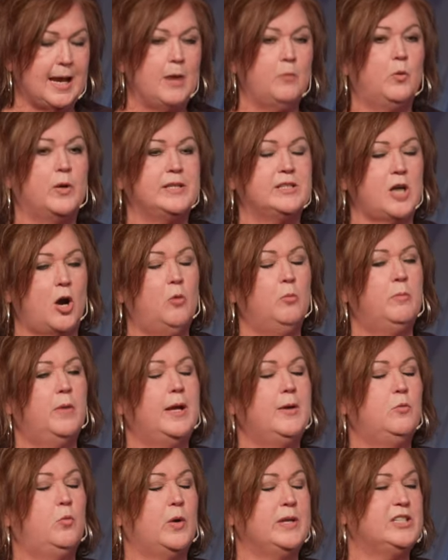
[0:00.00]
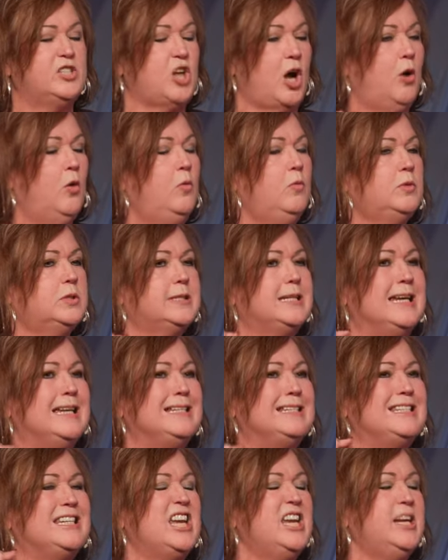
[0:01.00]
And we don't, and we don't
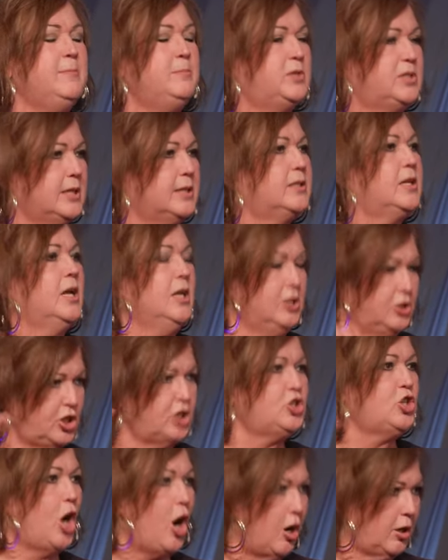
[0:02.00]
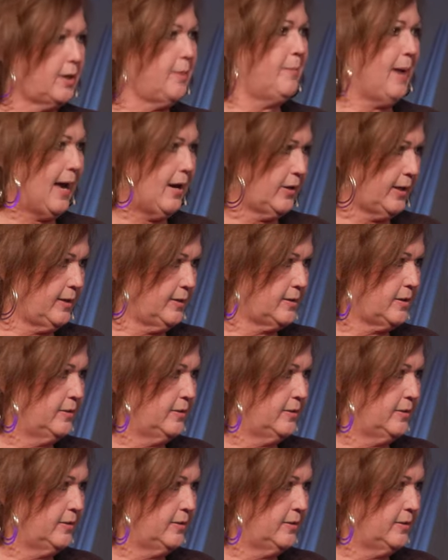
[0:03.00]
get tempted to talk about it.